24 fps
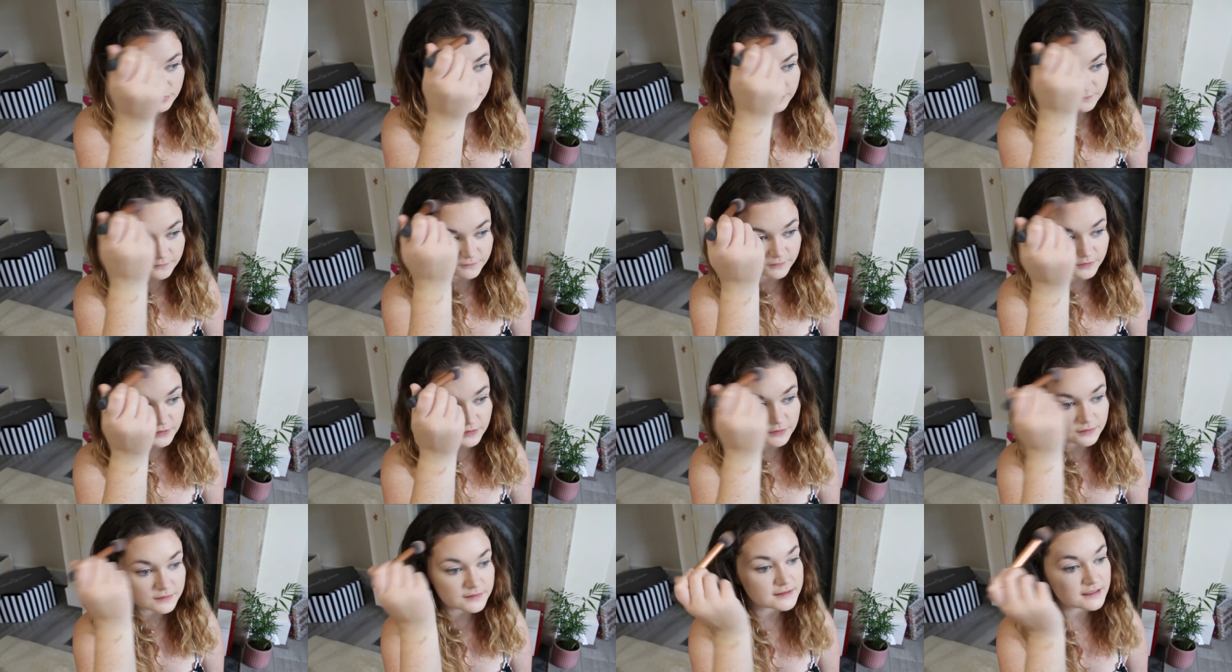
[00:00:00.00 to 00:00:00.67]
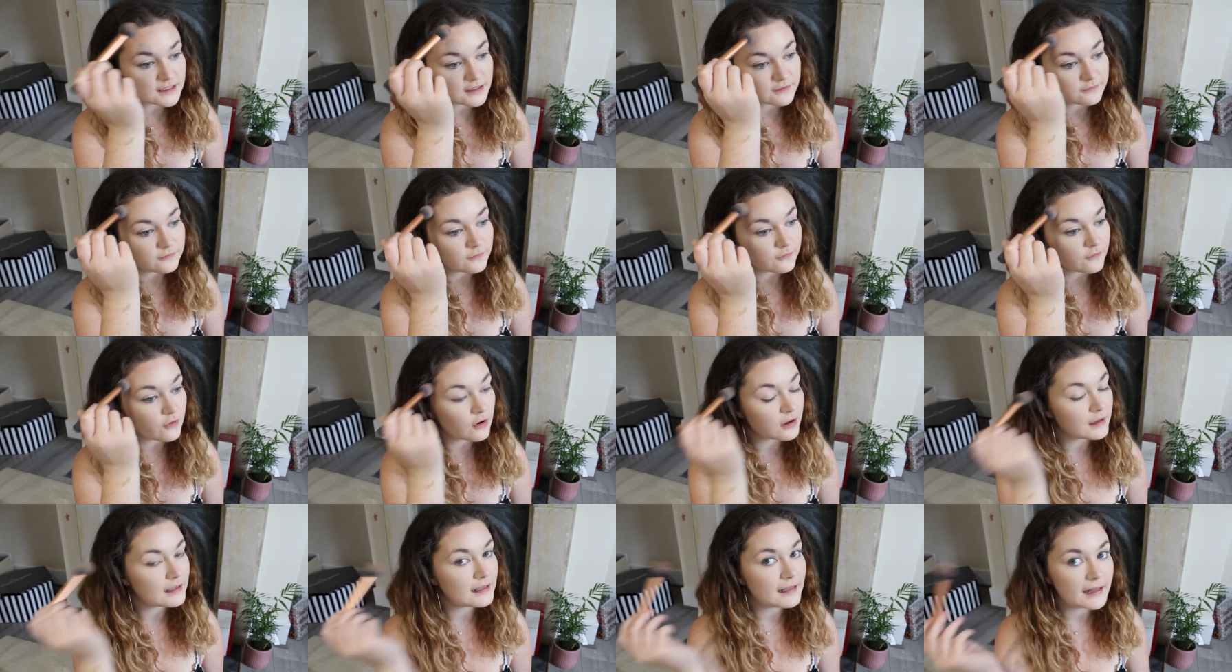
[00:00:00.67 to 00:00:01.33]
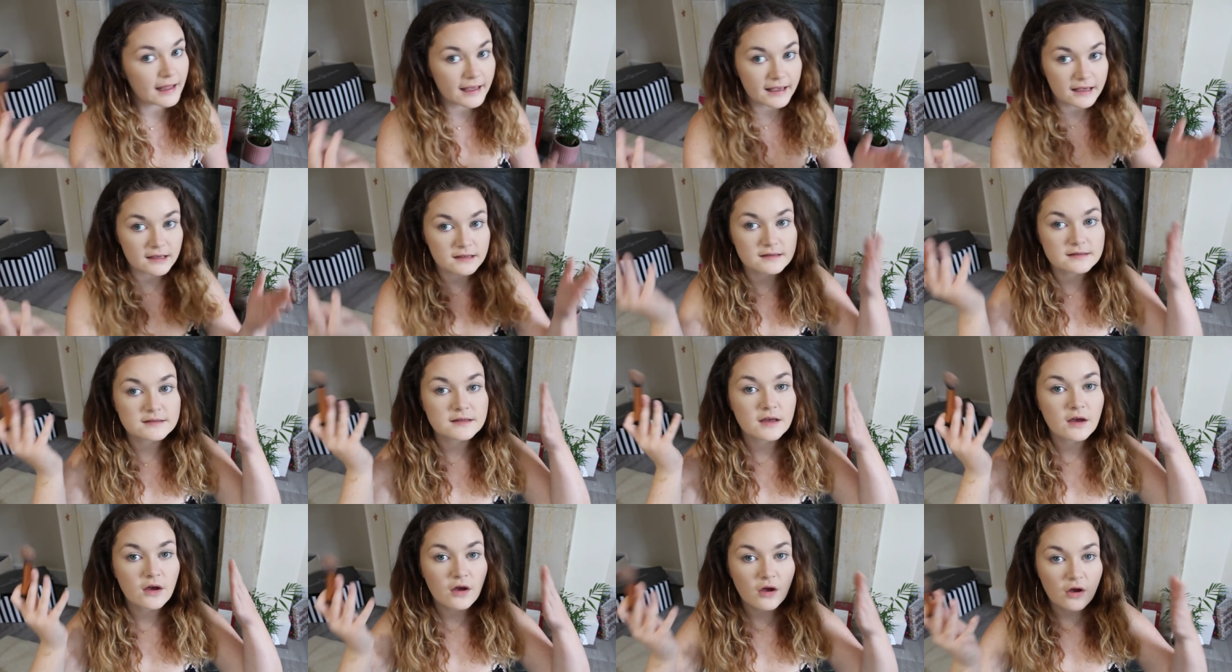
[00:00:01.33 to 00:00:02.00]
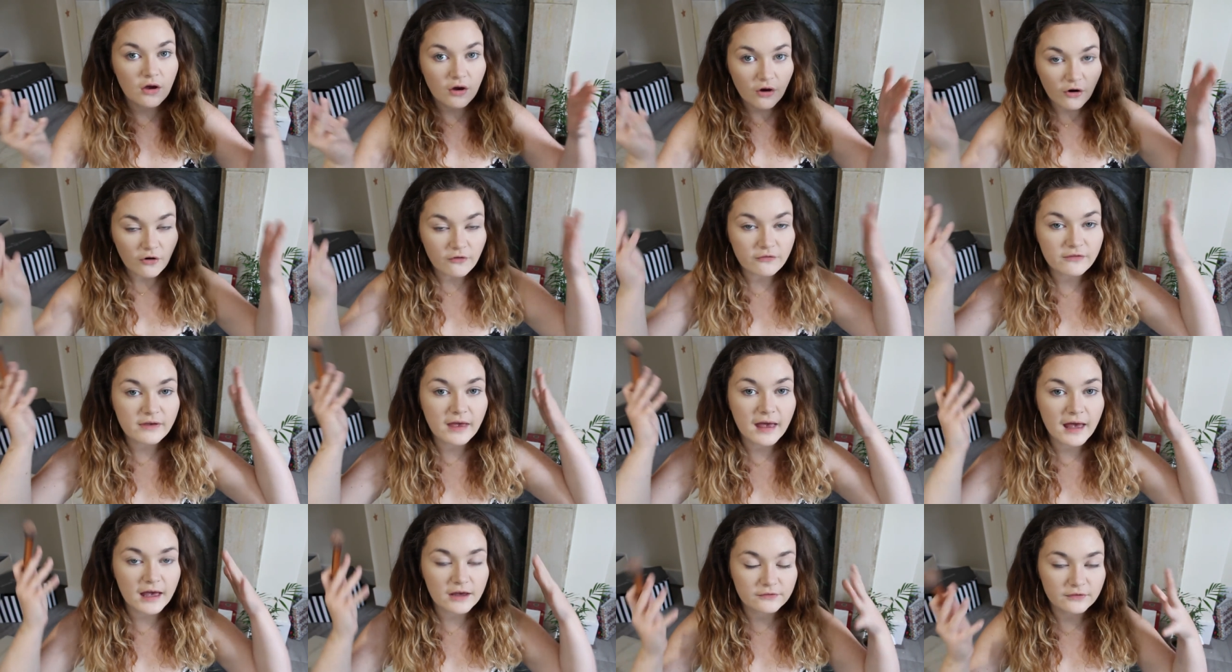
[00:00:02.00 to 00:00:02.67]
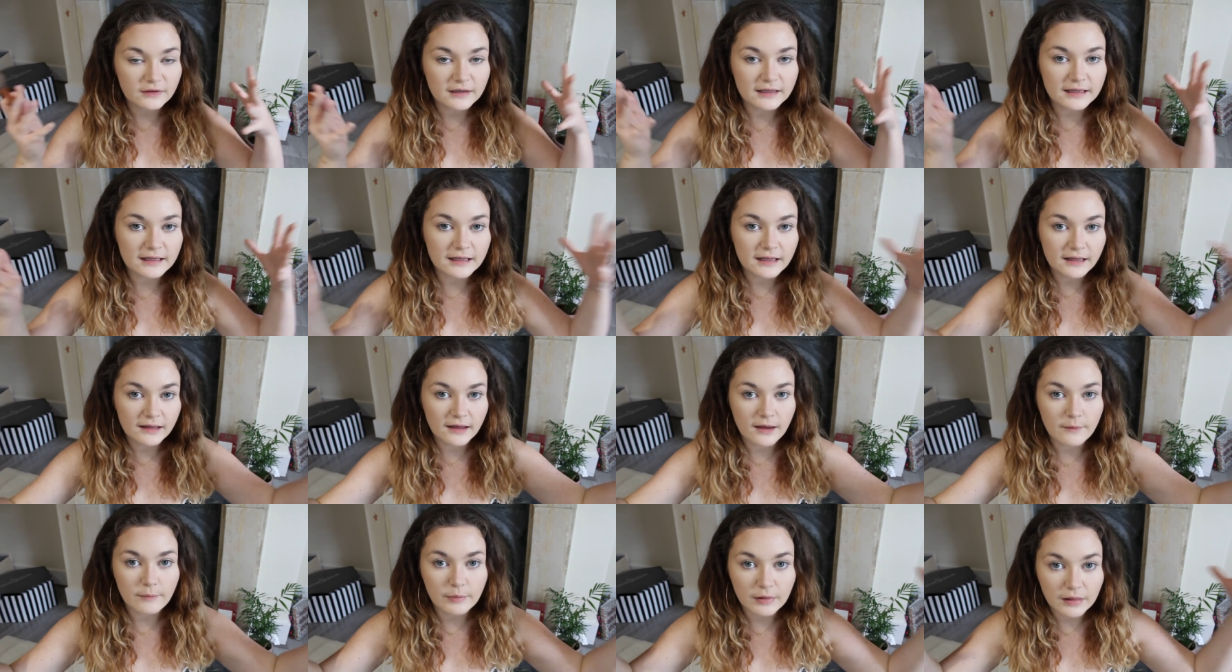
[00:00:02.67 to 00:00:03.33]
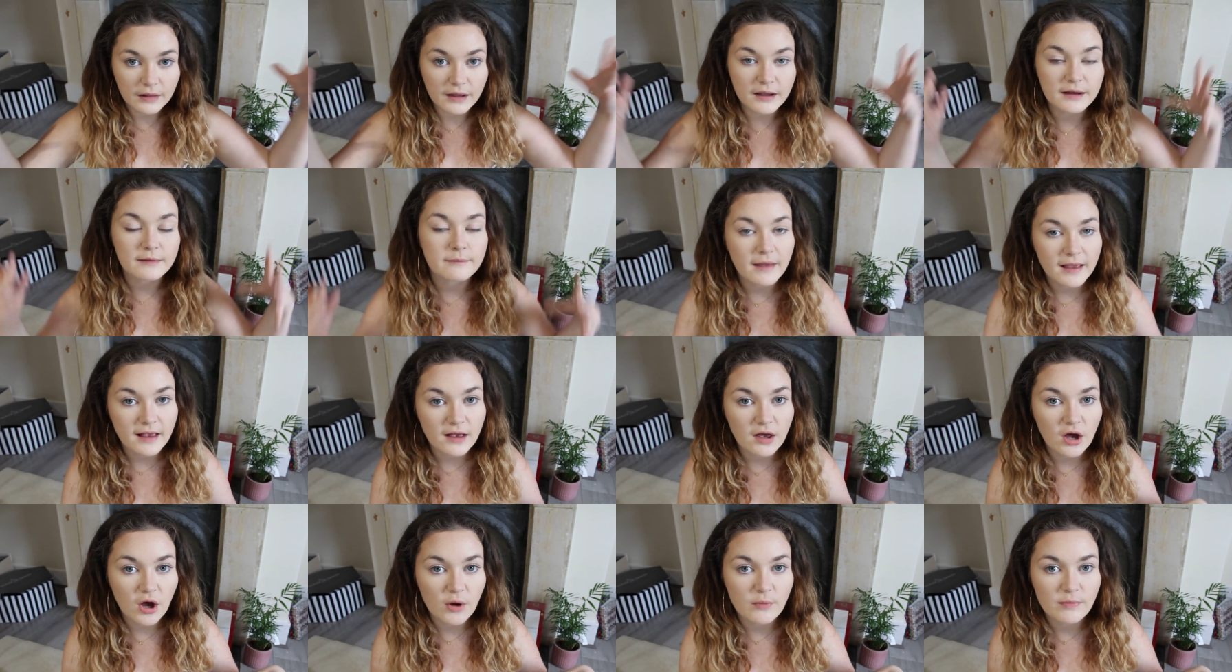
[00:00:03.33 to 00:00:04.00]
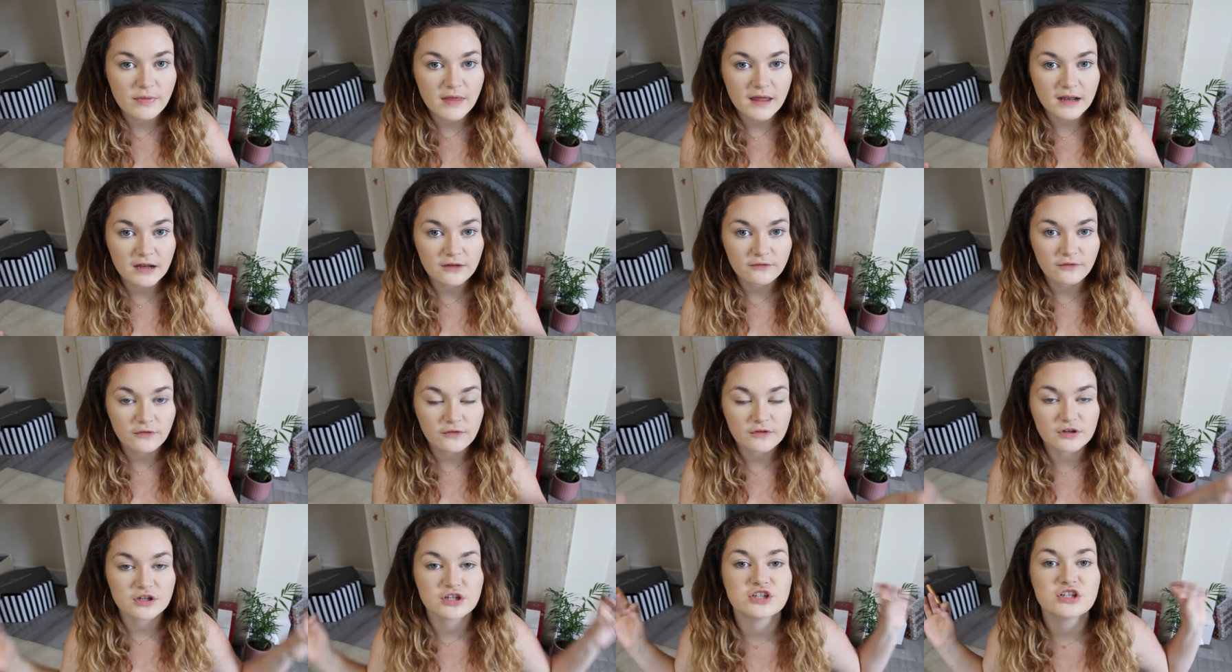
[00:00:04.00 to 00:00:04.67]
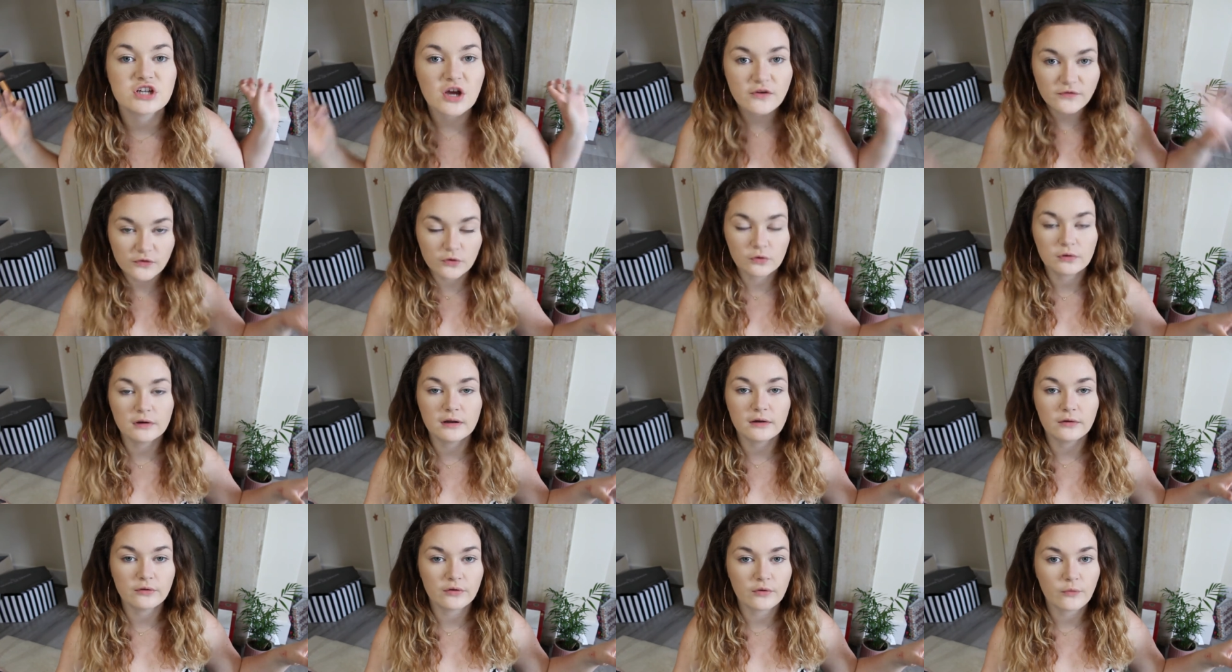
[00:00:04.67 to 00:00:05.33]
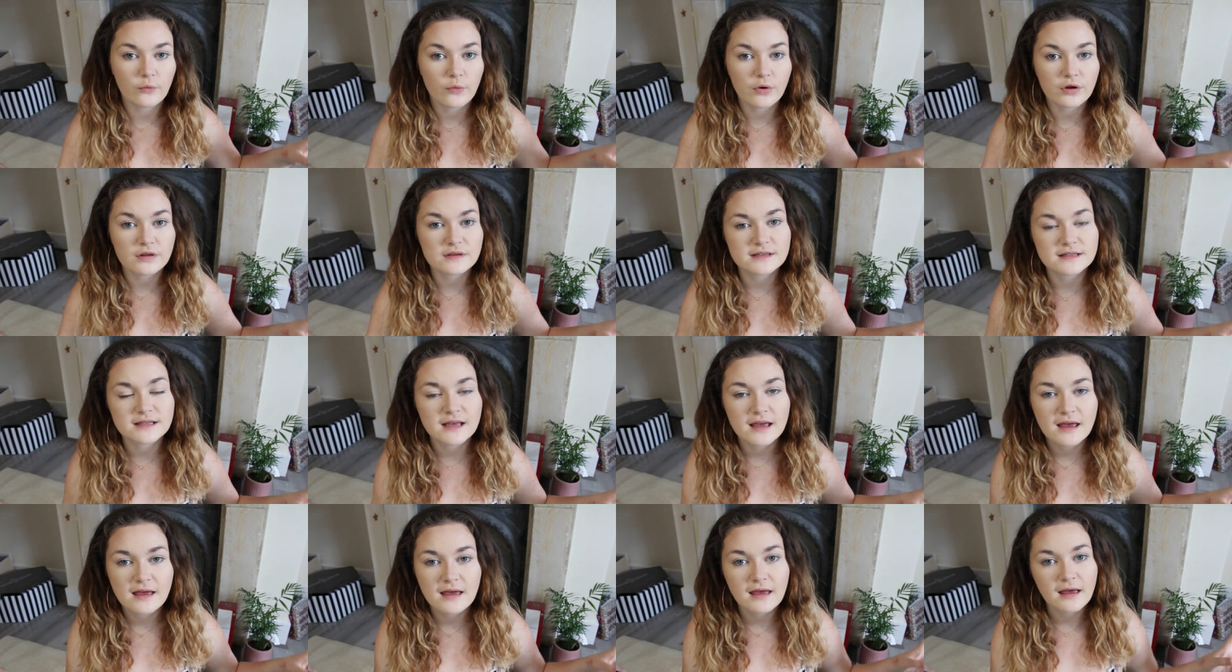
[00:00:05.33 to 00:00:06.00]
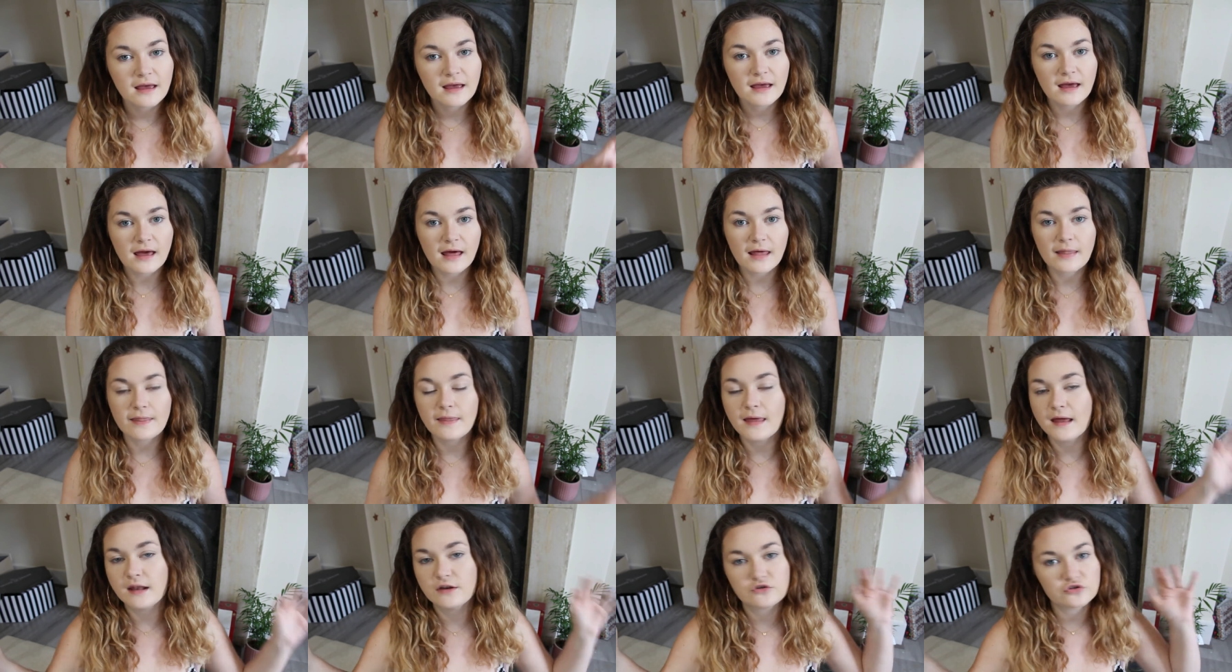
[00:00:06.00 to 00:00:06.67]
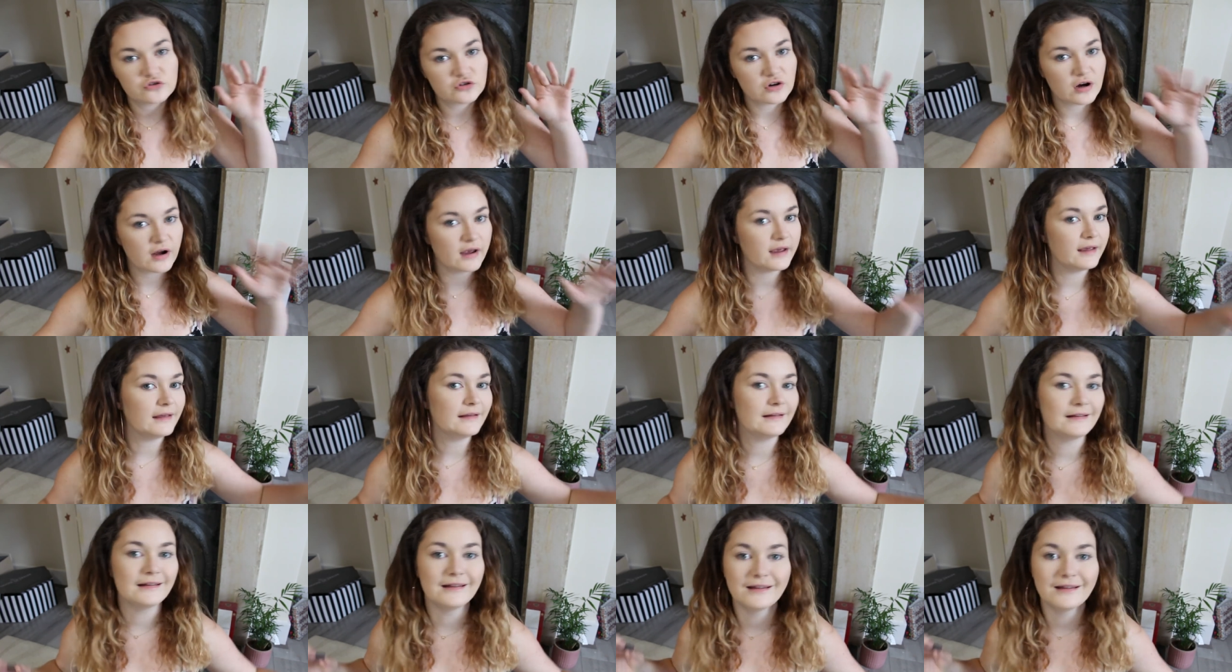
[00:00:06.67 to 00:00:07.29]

diffused if you've got layers of carefully applied makeup than if you just shove it all on at once and then try and